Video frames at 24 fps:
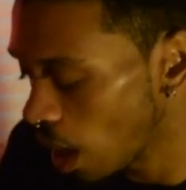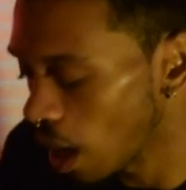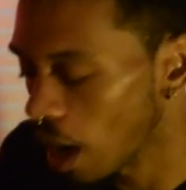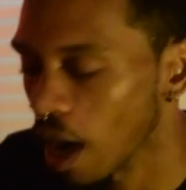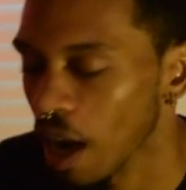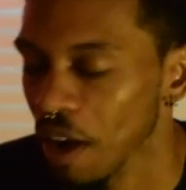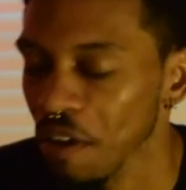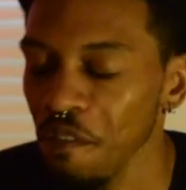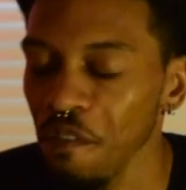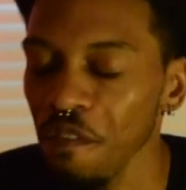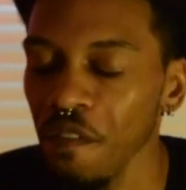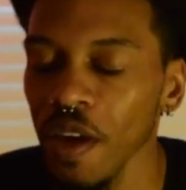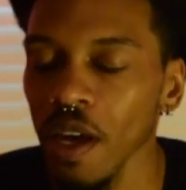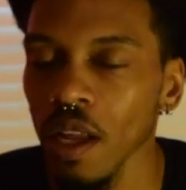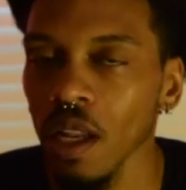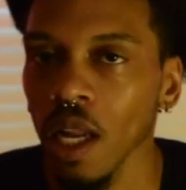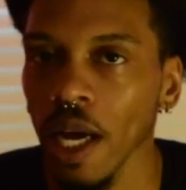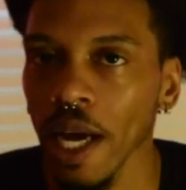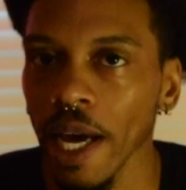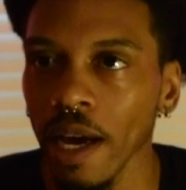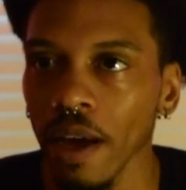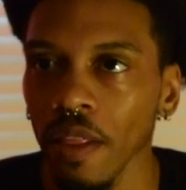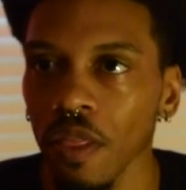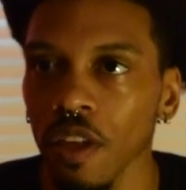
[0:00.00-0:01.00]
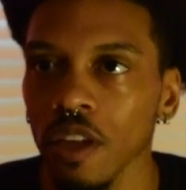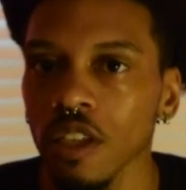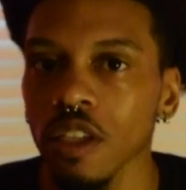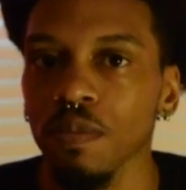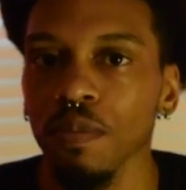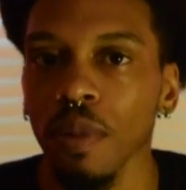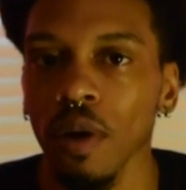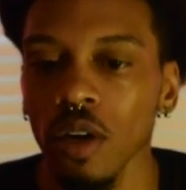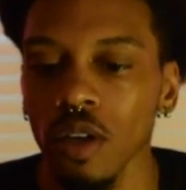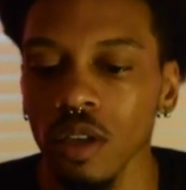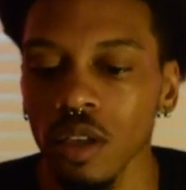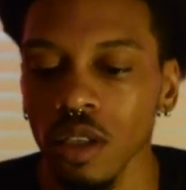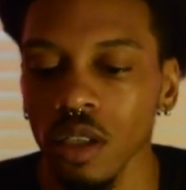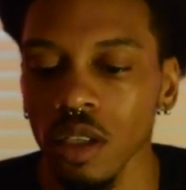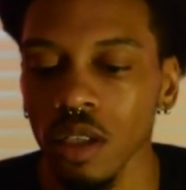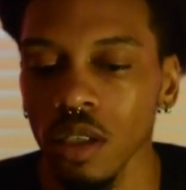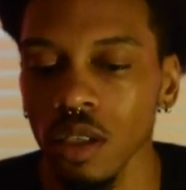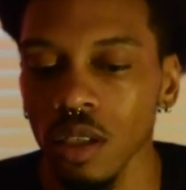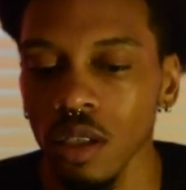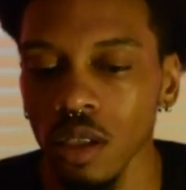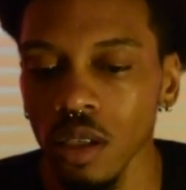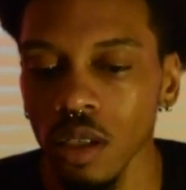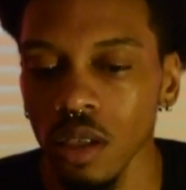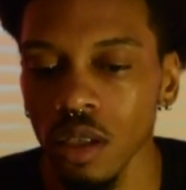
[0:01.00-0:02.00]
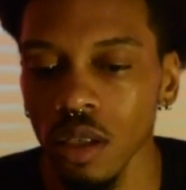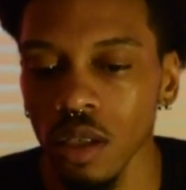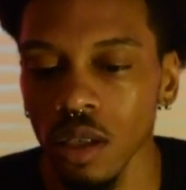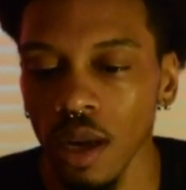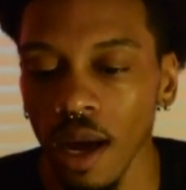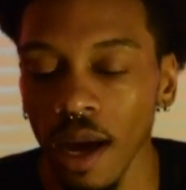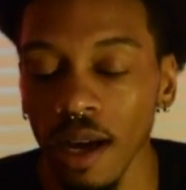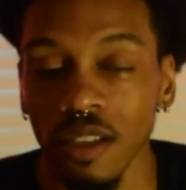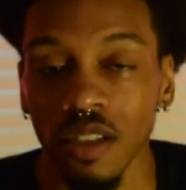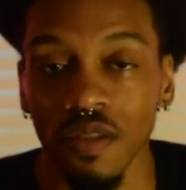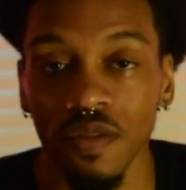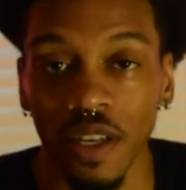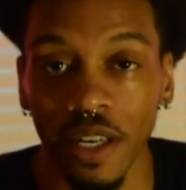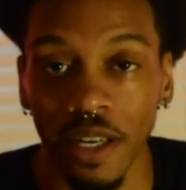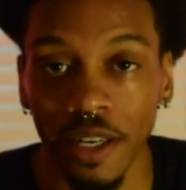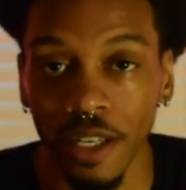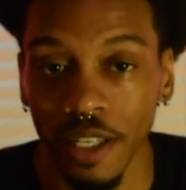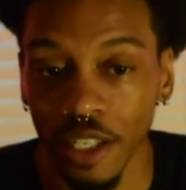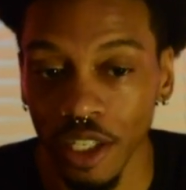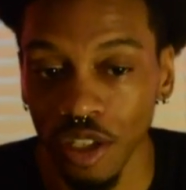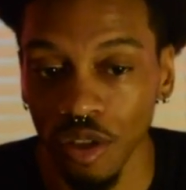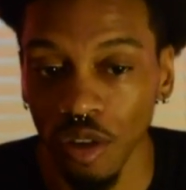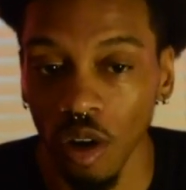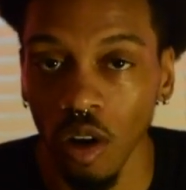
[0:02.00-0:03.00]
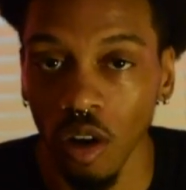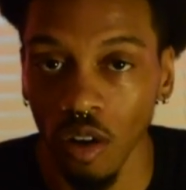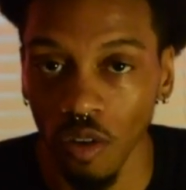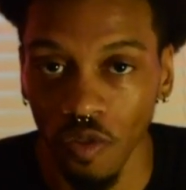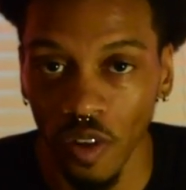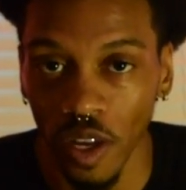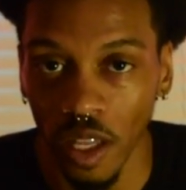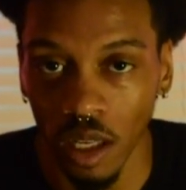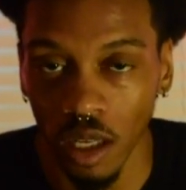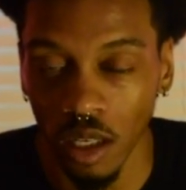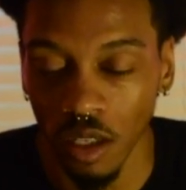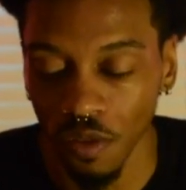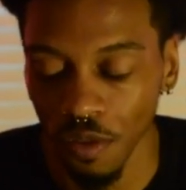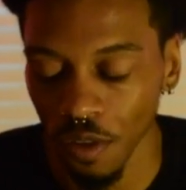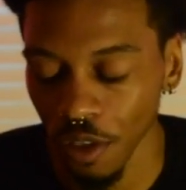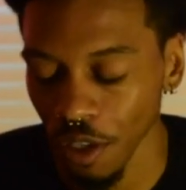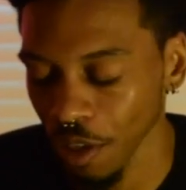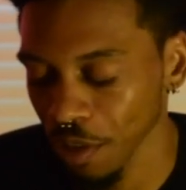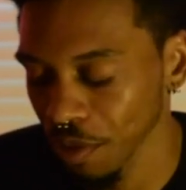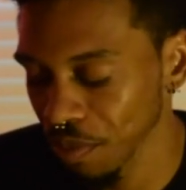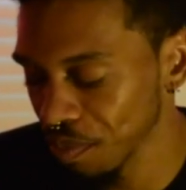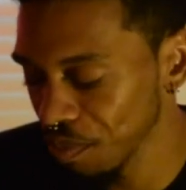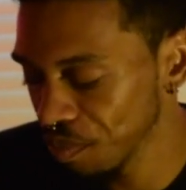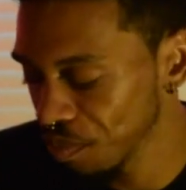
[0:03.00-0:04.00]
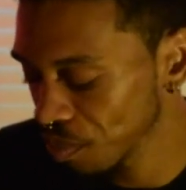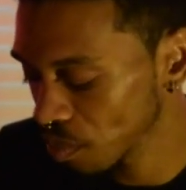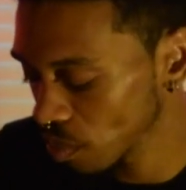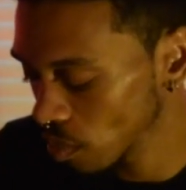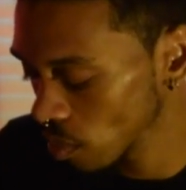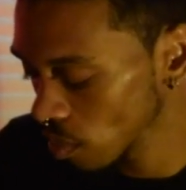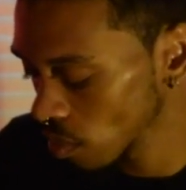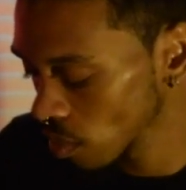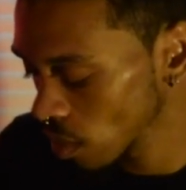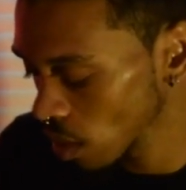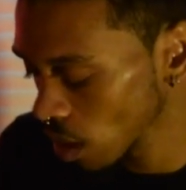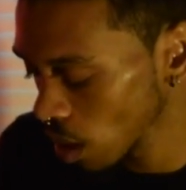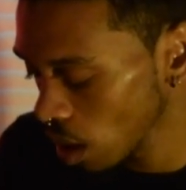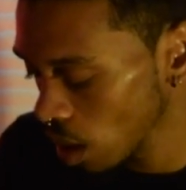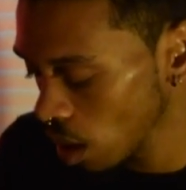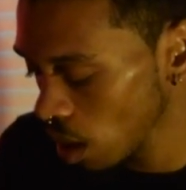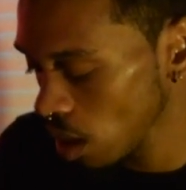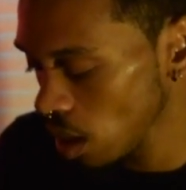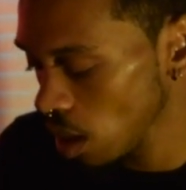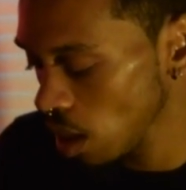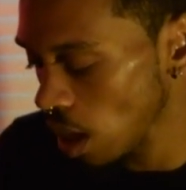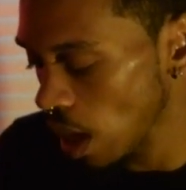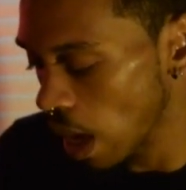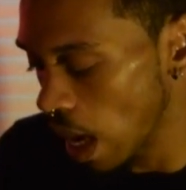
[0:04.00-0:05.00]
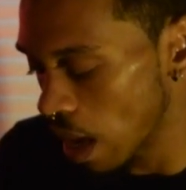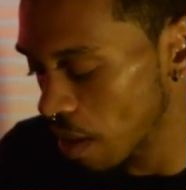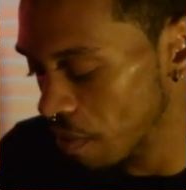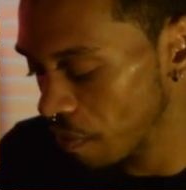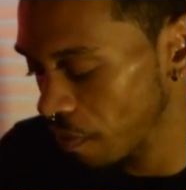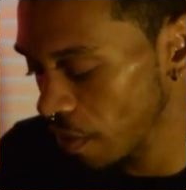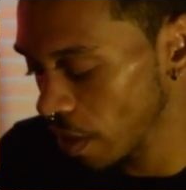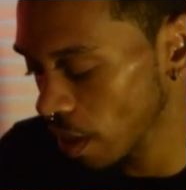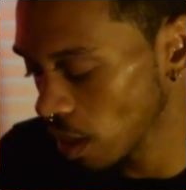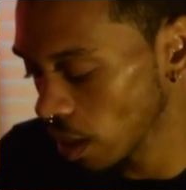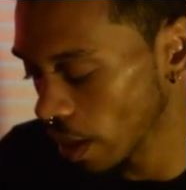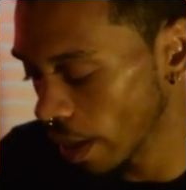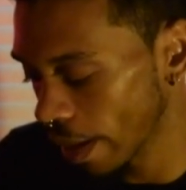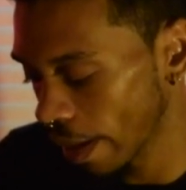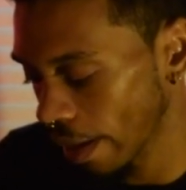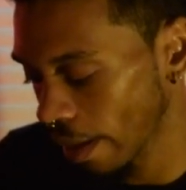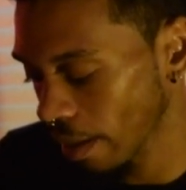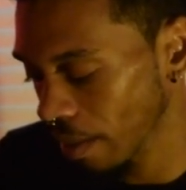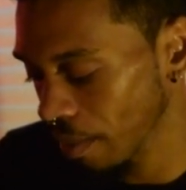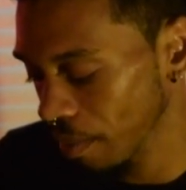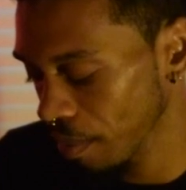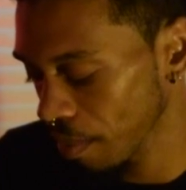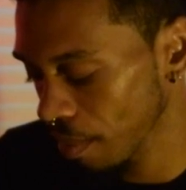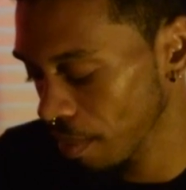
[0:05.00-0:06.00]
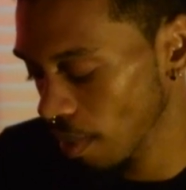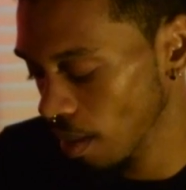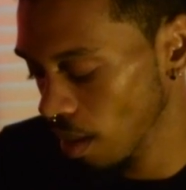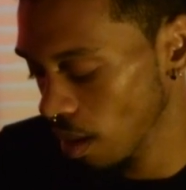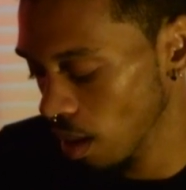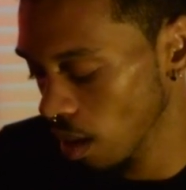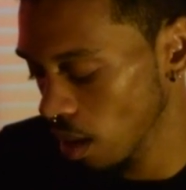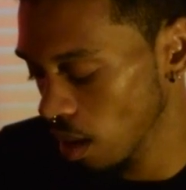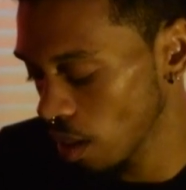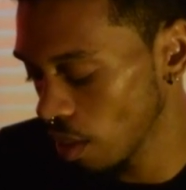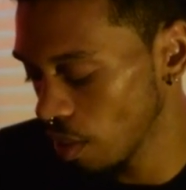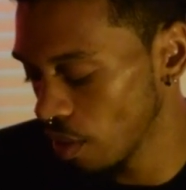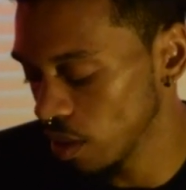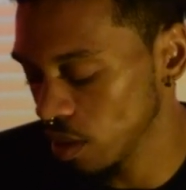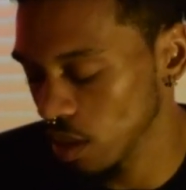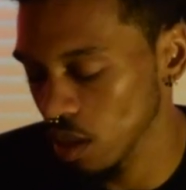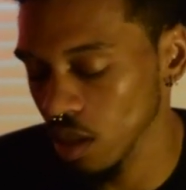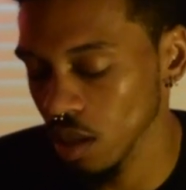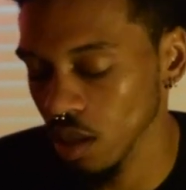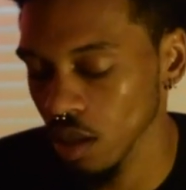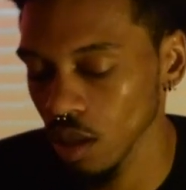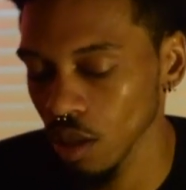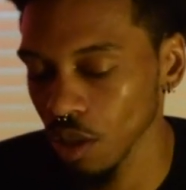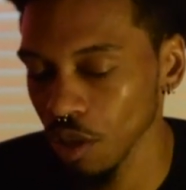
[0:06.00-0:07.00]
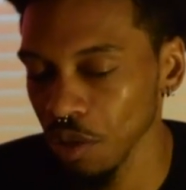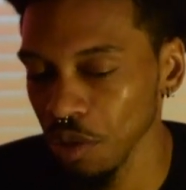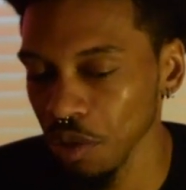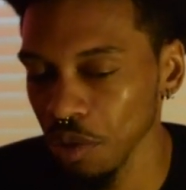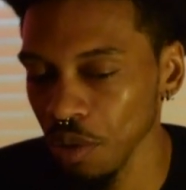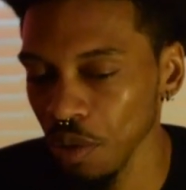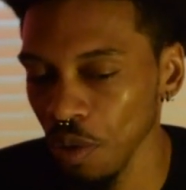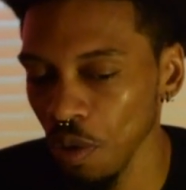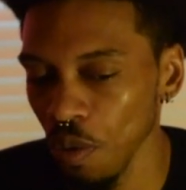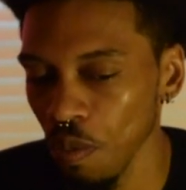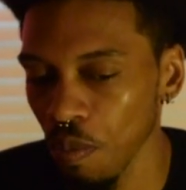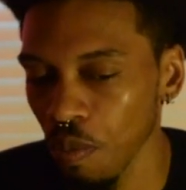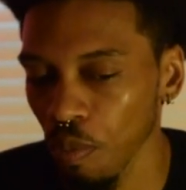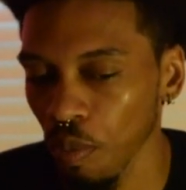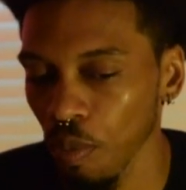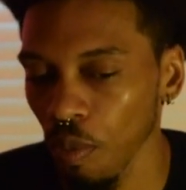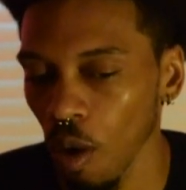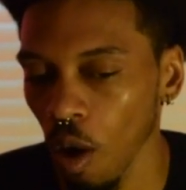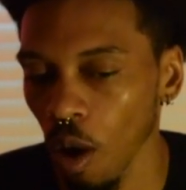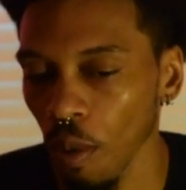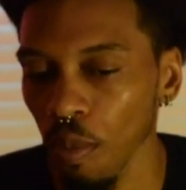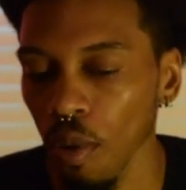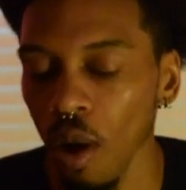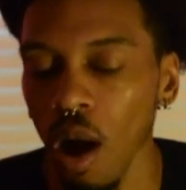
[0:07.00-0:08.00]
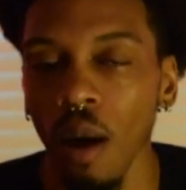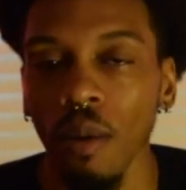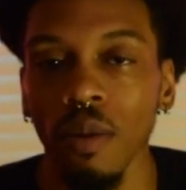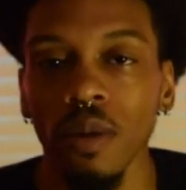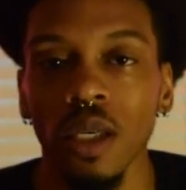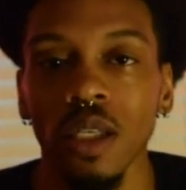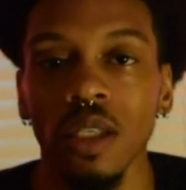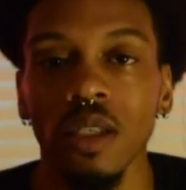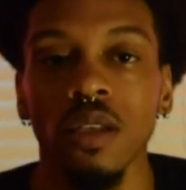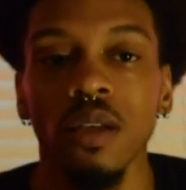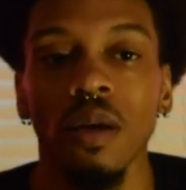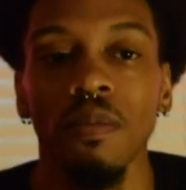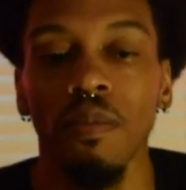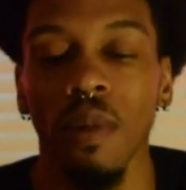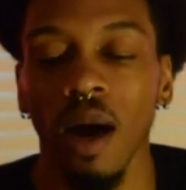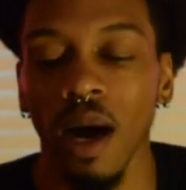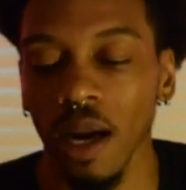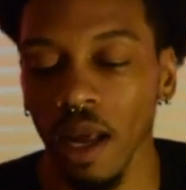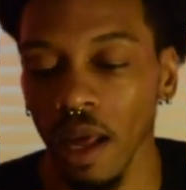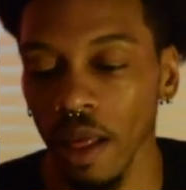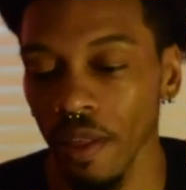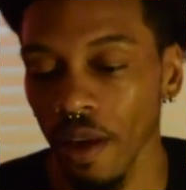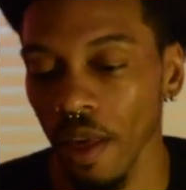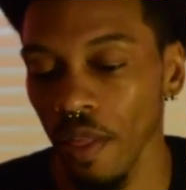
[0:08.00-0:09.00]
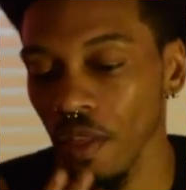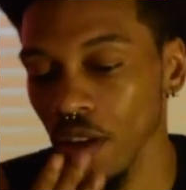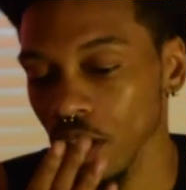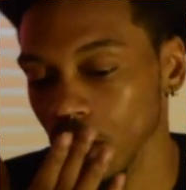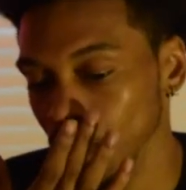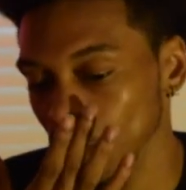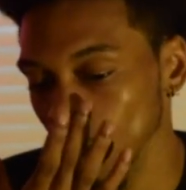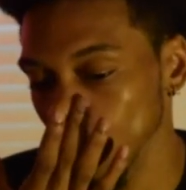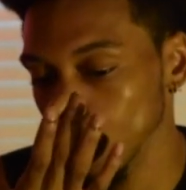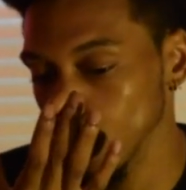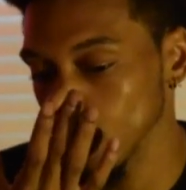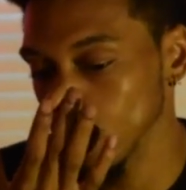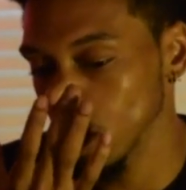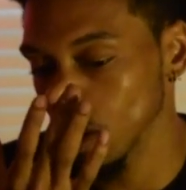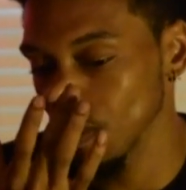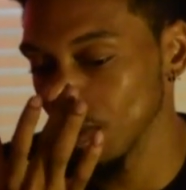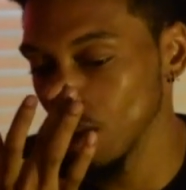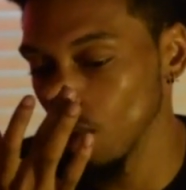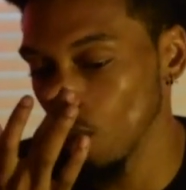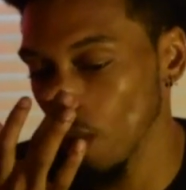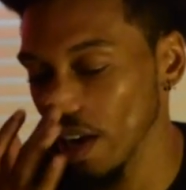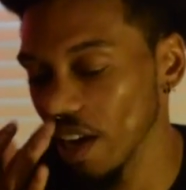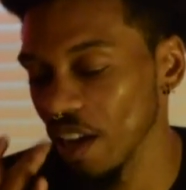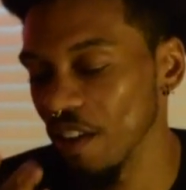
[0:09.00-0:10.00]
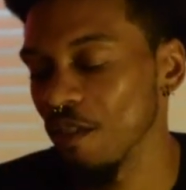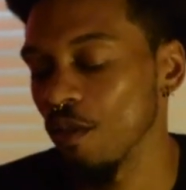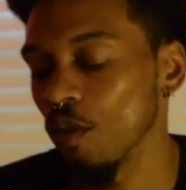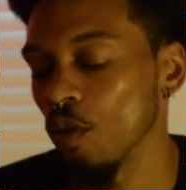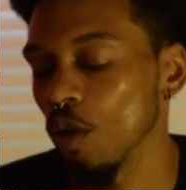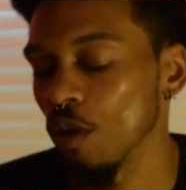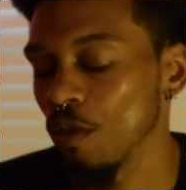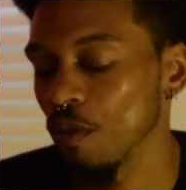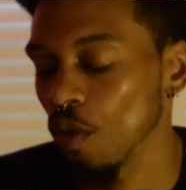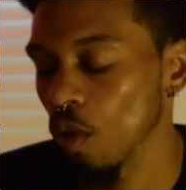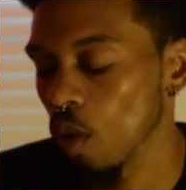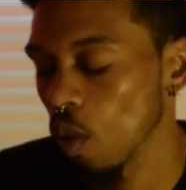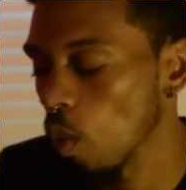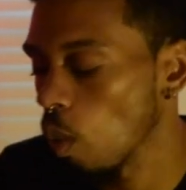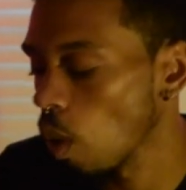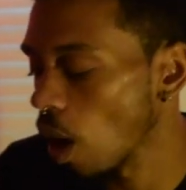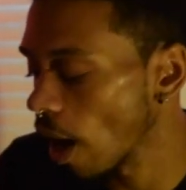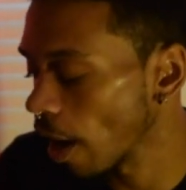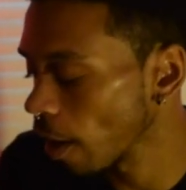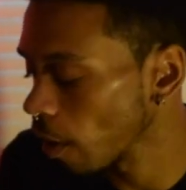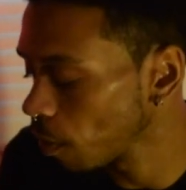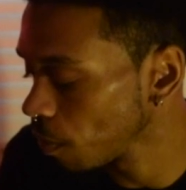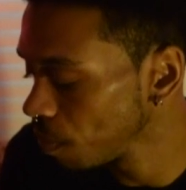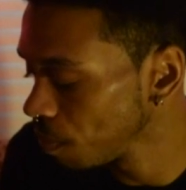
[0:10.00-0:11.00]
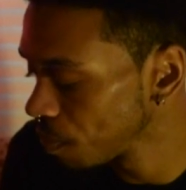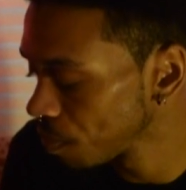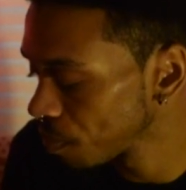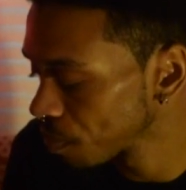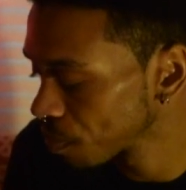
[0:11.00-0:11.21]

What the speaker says: I feel like this person has very strong feelings for you. I feel like this is you are probably somebody that this person's been waiting for a while.